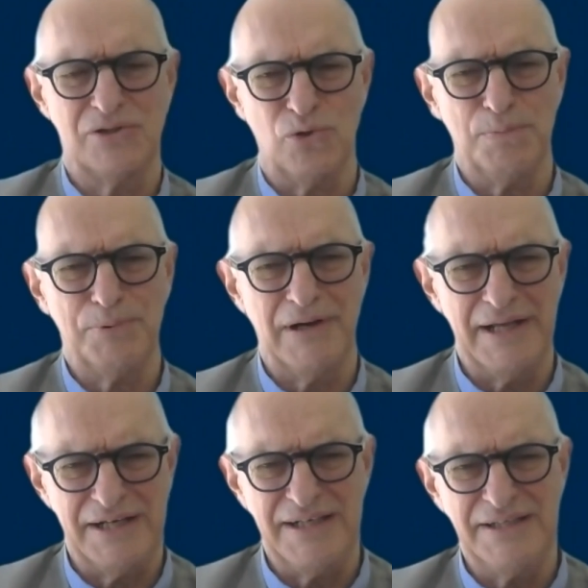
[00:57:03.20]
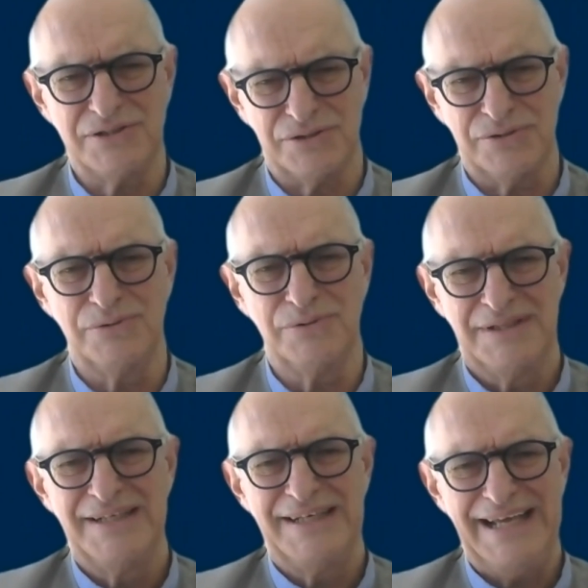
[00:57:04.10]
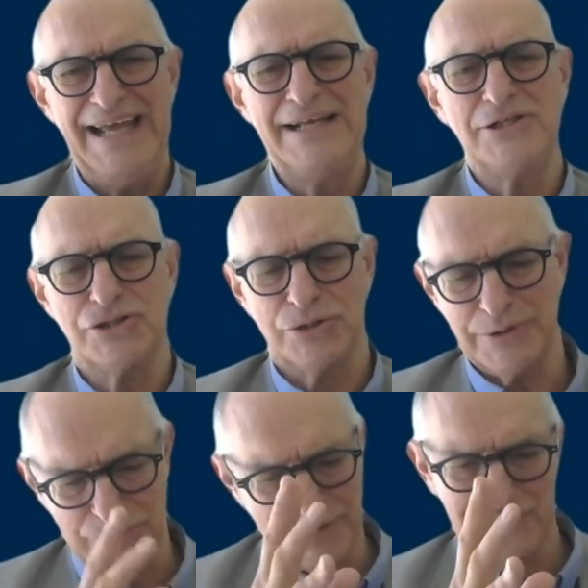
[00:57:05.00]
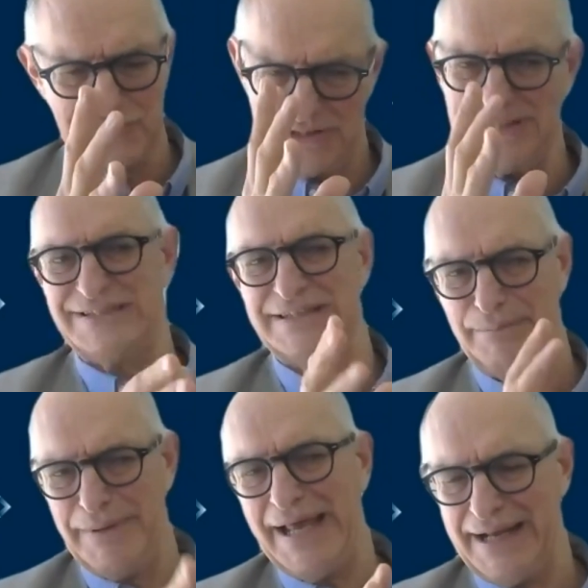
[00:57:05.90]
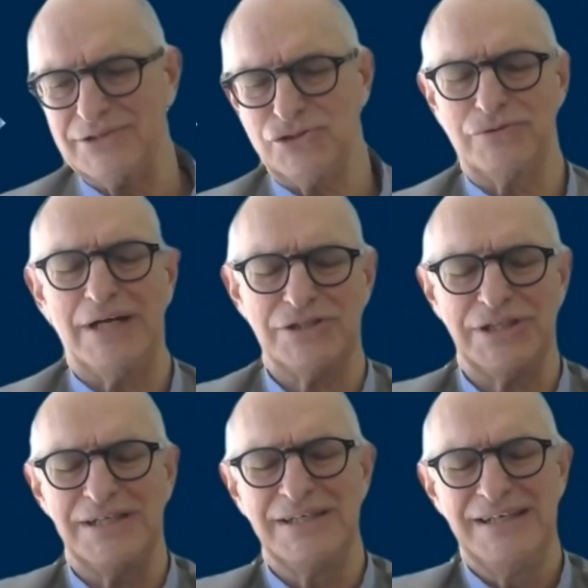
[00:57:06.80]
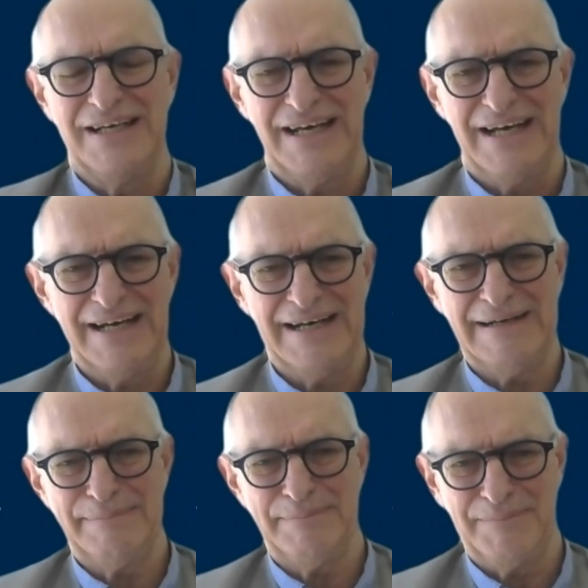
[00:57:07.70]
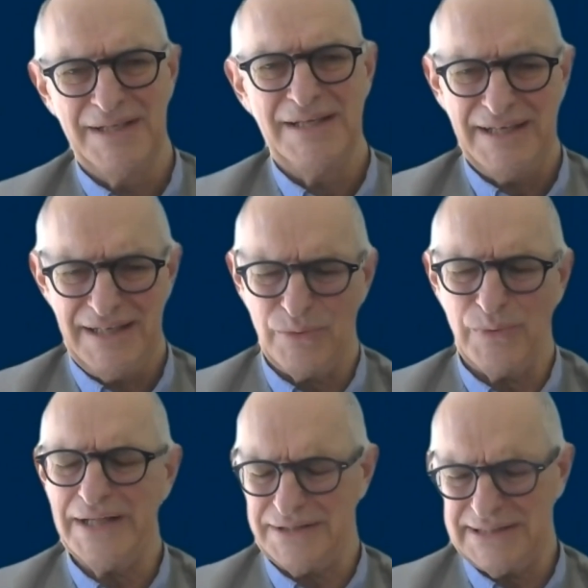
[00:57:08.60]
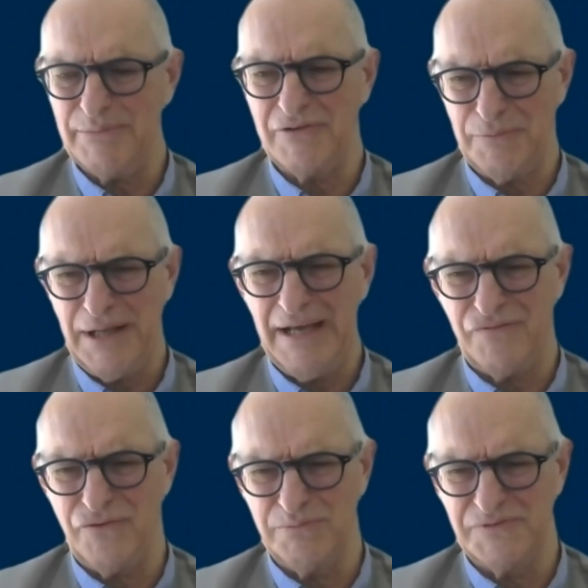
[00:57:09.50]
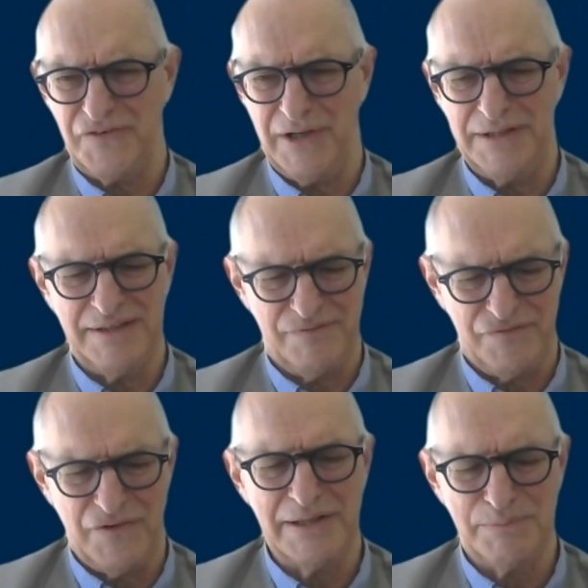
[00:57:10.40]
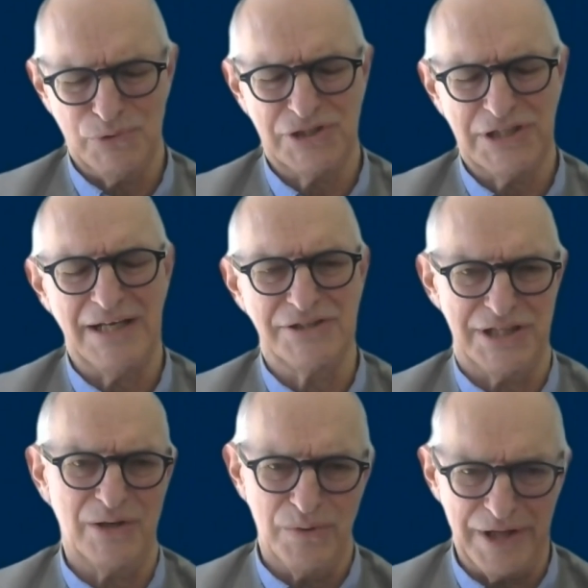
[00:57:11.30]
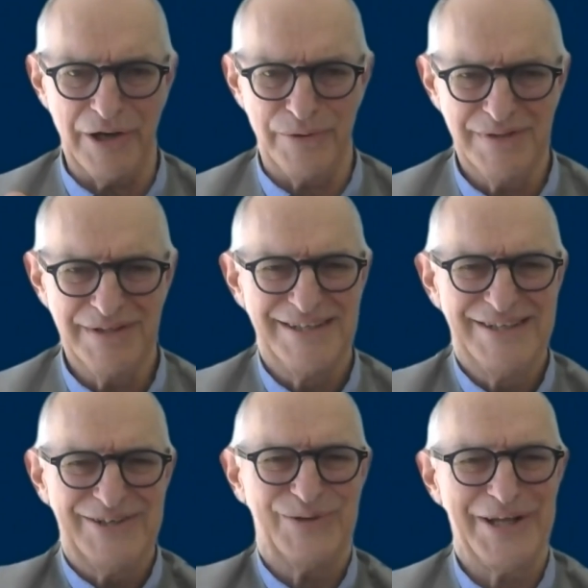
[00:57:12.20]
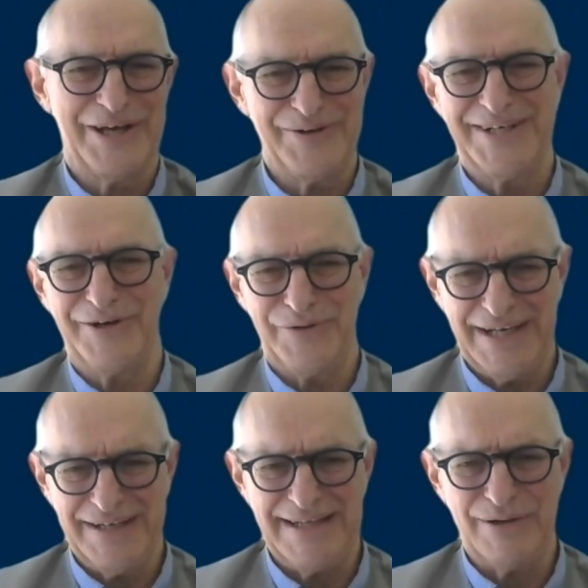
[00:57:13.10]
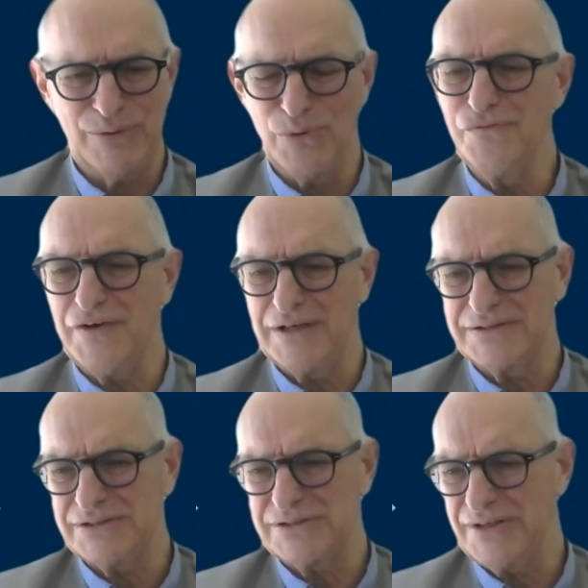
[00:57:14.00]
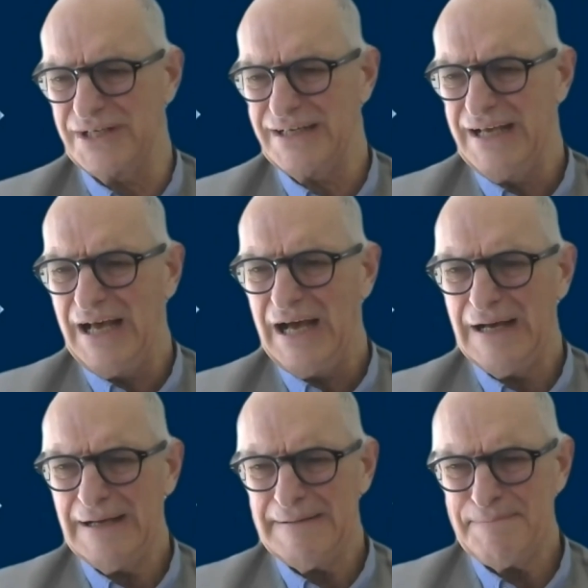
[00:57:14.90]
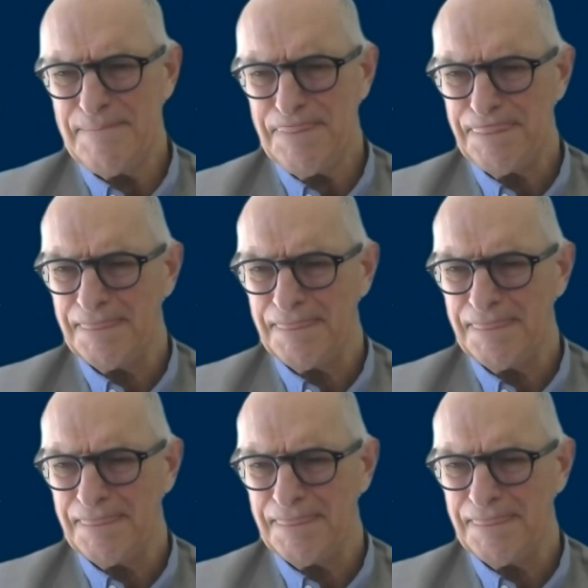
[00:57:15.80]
incorporated into a sort of a systematic structure. In a way that some of the platforms find more challenging, although I know that they're all focused on it.